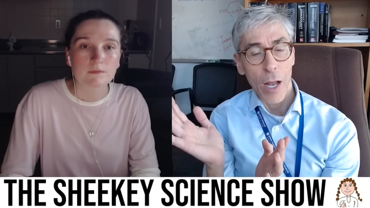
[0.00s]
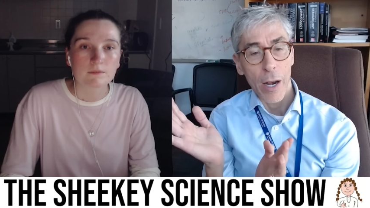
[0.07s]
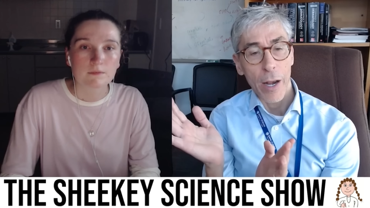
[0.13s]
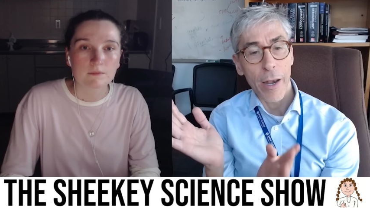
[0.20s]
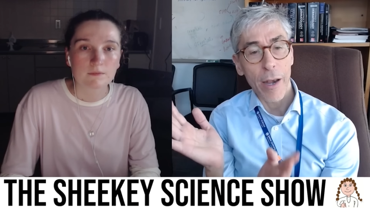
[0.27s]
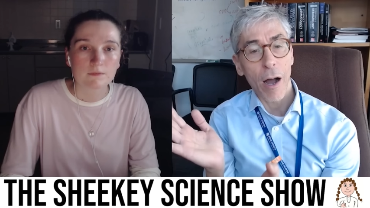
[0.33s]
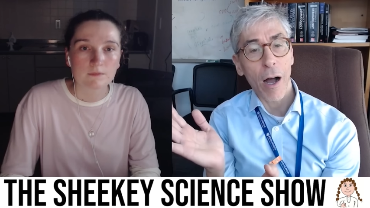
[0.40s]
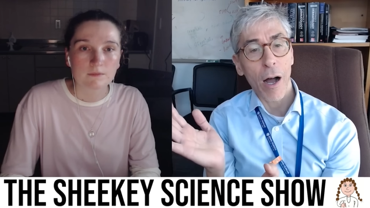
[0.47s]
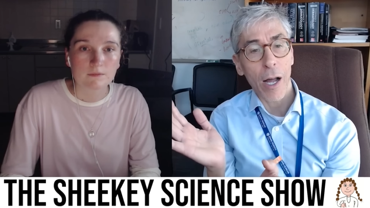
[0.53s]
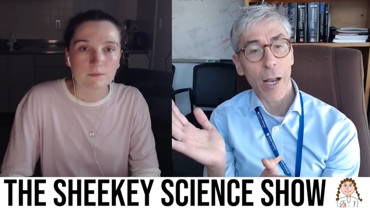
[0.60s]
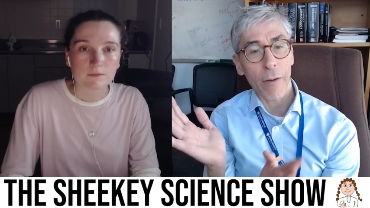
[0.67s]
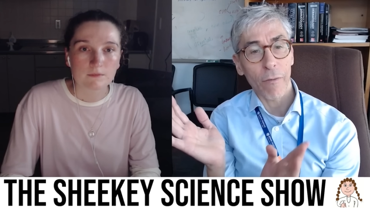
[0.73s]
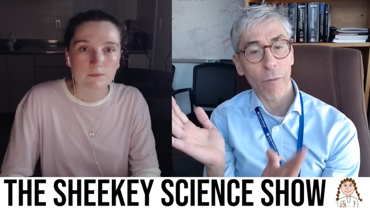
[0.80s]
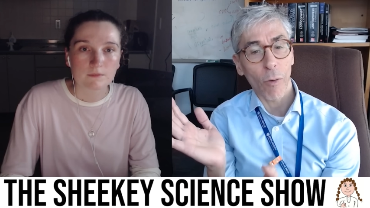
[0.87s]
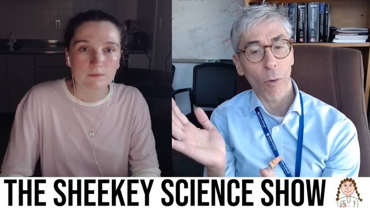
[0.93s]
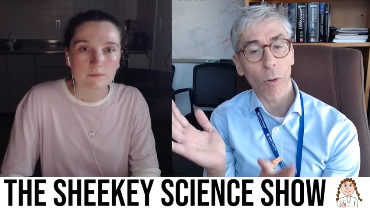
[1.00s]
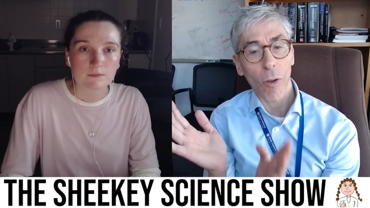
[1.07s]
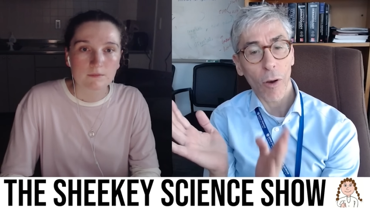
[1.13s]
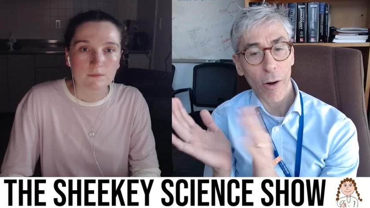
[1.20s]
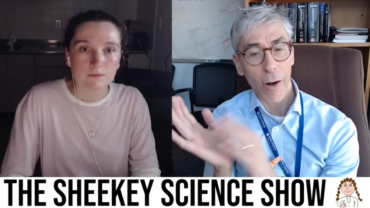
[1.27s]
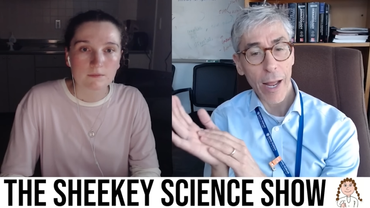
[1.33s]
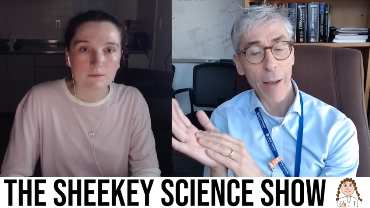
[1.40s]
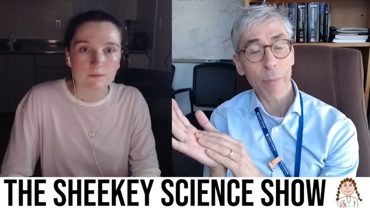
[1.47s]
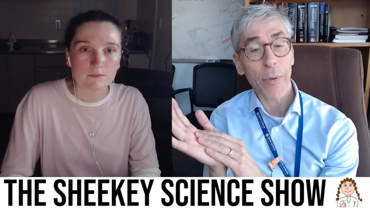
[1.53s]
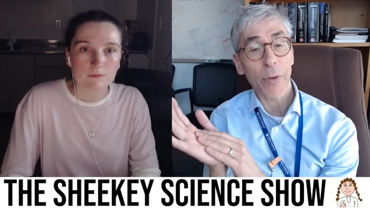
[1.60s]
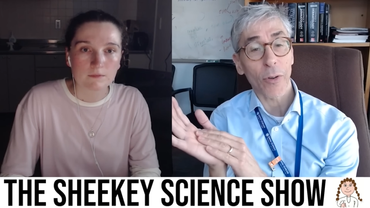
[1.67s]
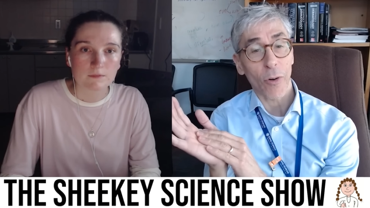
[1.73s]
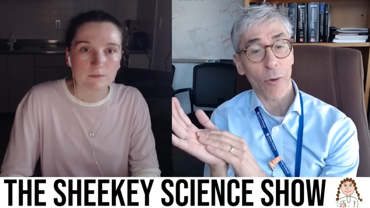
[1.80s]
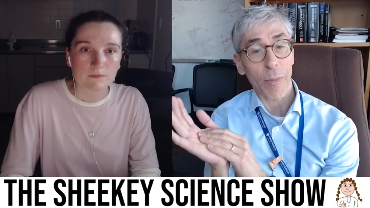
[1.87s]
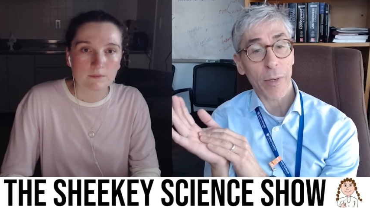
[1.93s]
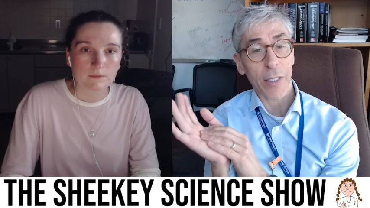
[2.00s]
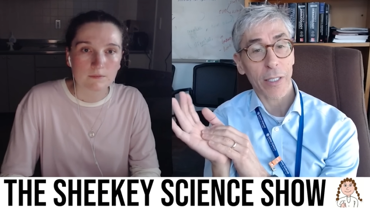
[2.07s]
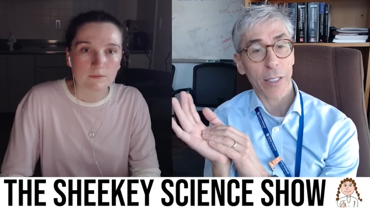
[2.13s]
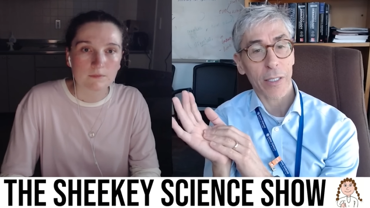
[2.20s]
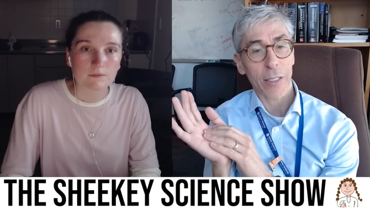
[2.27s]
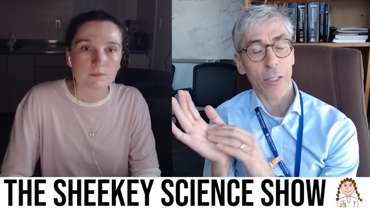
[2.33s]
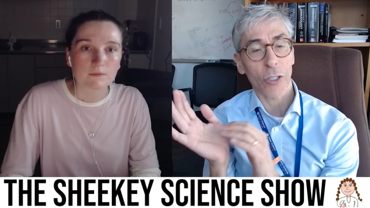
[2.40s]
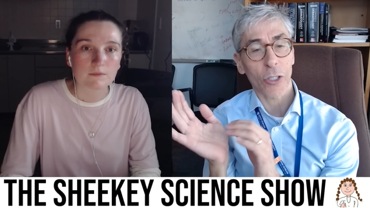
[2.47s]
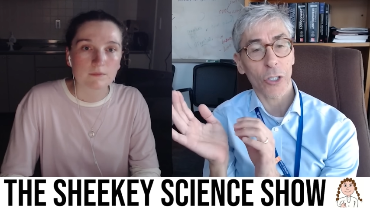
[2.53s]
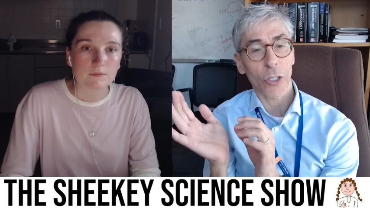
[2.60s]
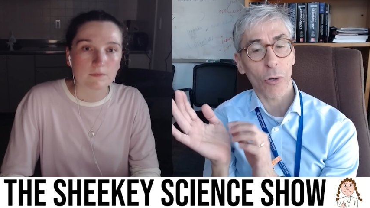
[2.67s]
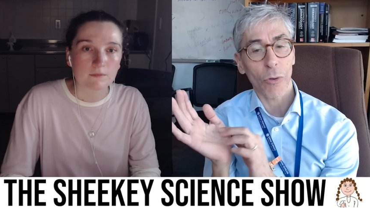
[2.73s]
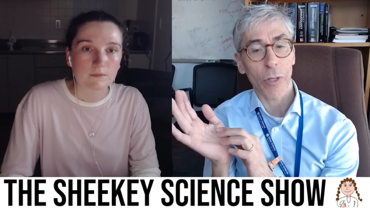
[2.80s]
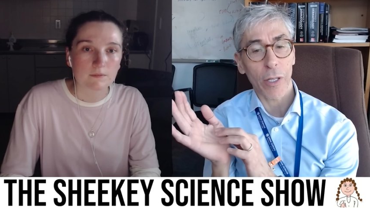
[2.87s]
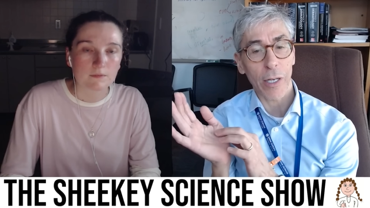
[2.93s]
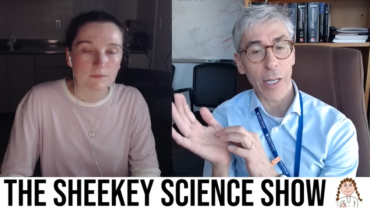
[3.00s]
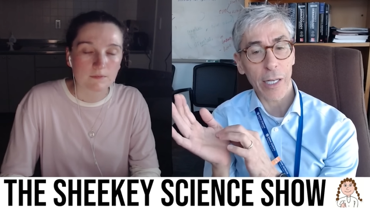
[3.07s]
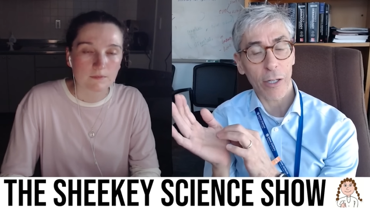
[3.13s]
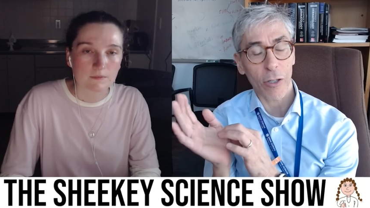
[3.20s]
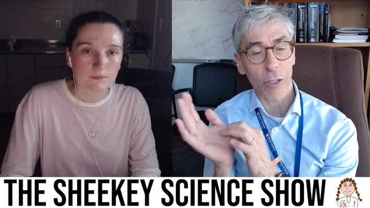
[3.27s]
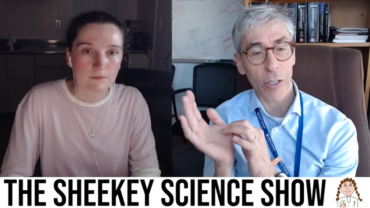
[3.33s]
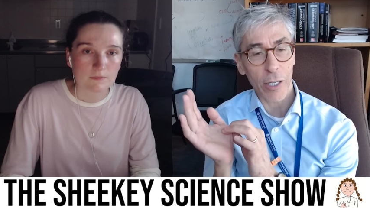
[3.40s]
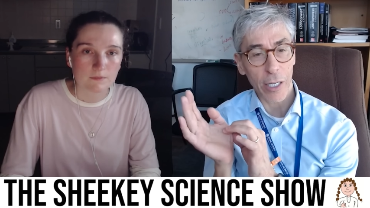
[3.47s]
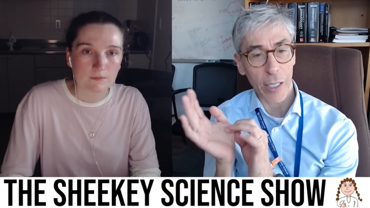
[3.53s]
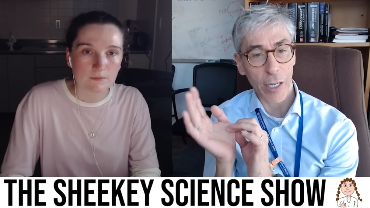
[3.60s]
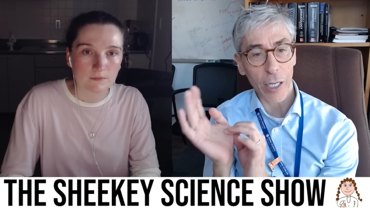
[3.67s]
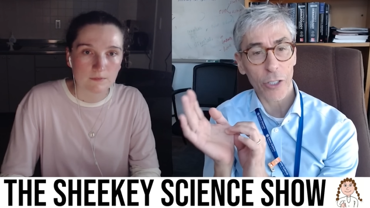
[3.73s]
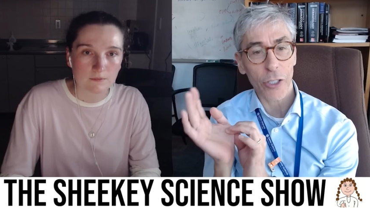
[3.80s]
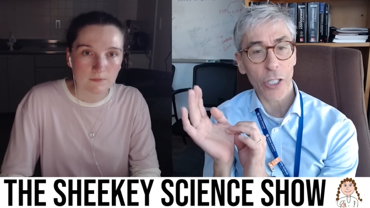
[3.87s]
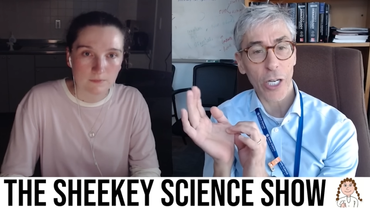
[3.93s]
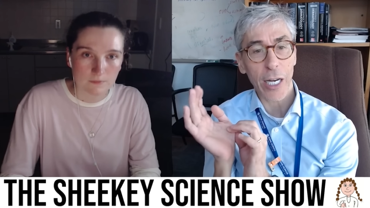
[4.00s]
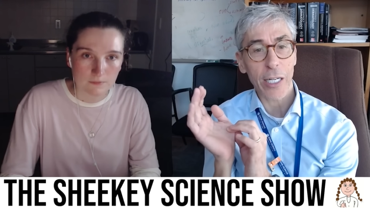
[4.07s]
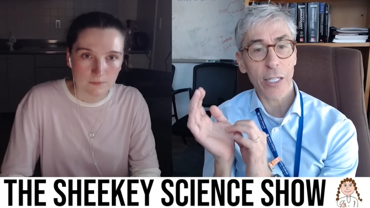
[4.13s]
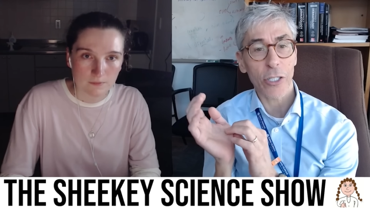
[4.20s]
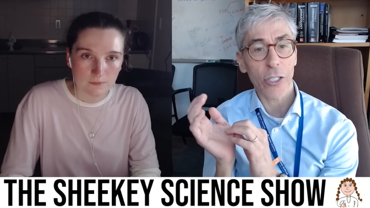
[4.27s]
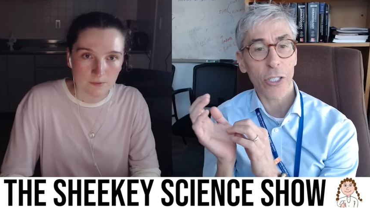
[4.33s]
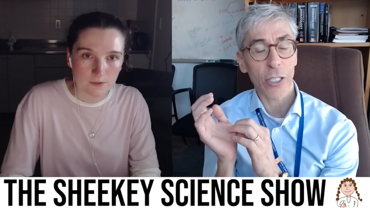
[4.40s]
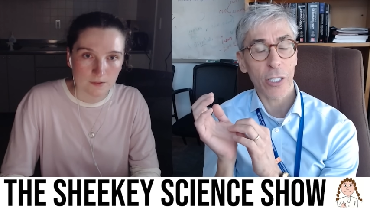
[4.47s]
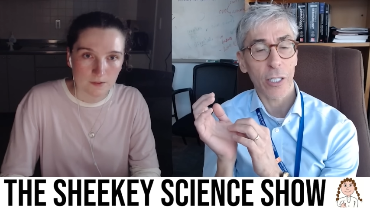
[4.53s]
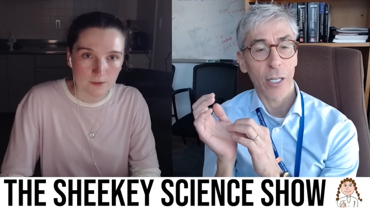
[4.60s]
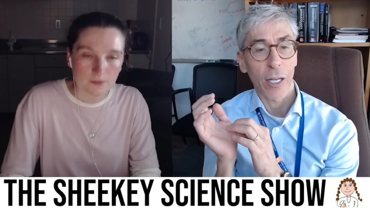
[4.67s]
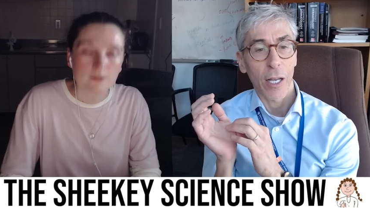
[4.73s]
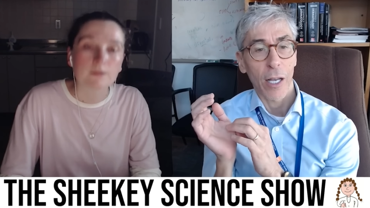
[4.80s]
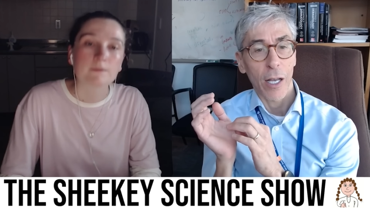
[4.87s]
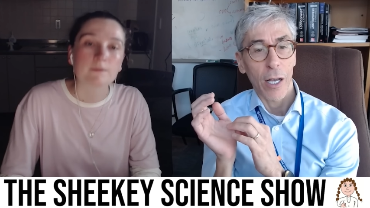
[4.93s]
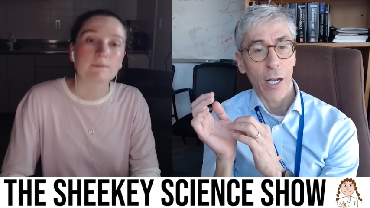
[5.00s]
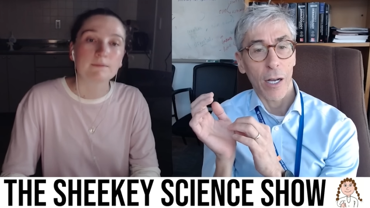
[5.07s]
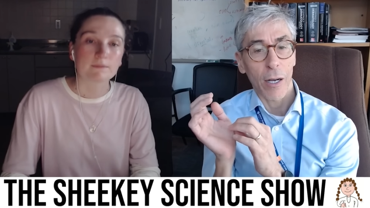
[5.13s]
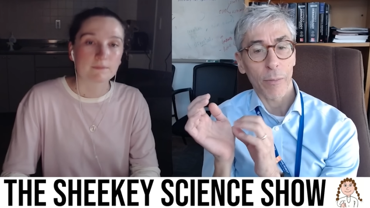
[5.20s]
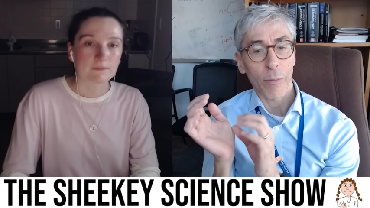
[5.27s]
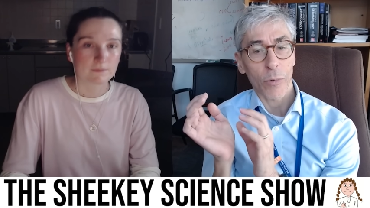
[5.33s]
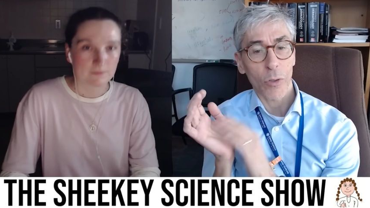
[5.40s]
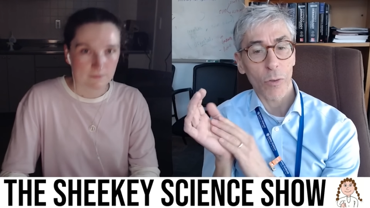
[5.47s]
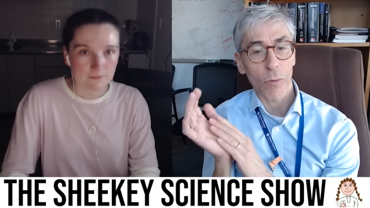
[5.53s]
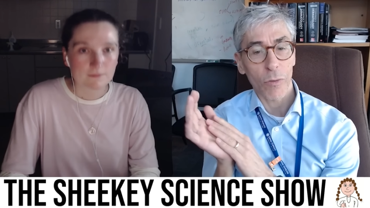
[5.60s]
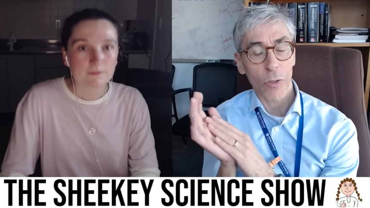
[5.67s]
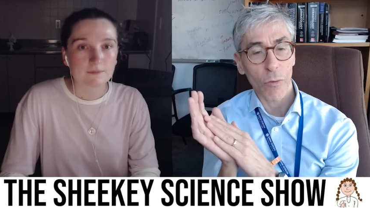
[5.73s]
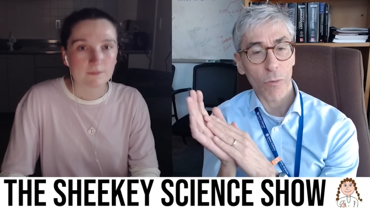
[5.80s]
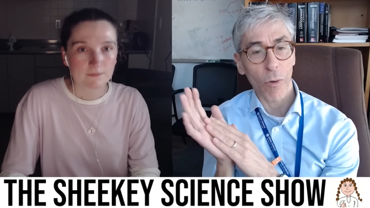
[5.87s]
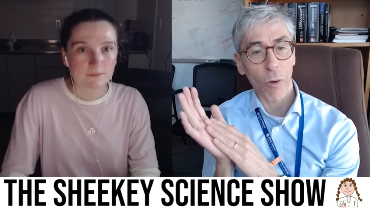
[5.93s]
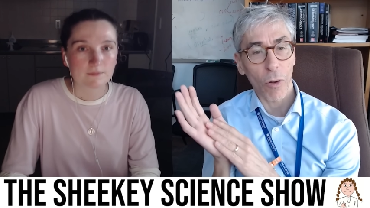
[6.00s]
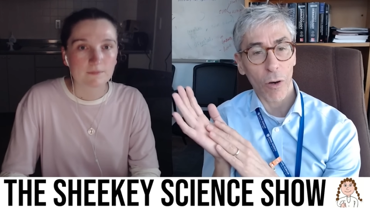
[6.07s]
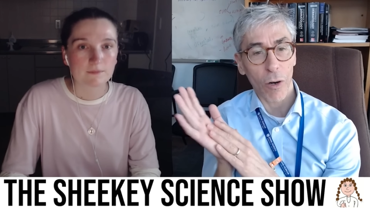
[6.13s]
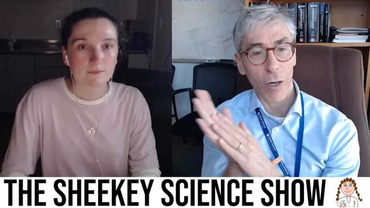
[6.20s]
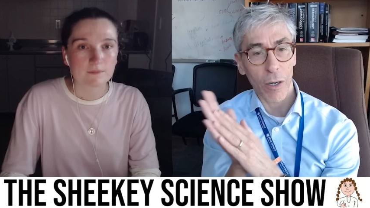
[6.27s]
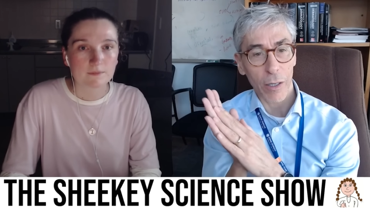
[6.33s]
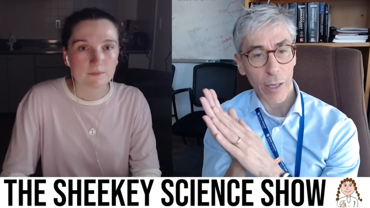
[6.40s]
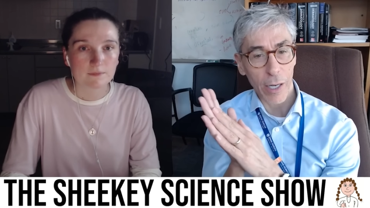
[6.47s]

Speaker 1: non-volar epidermis to show that it could it got changed hmm. um, to to volar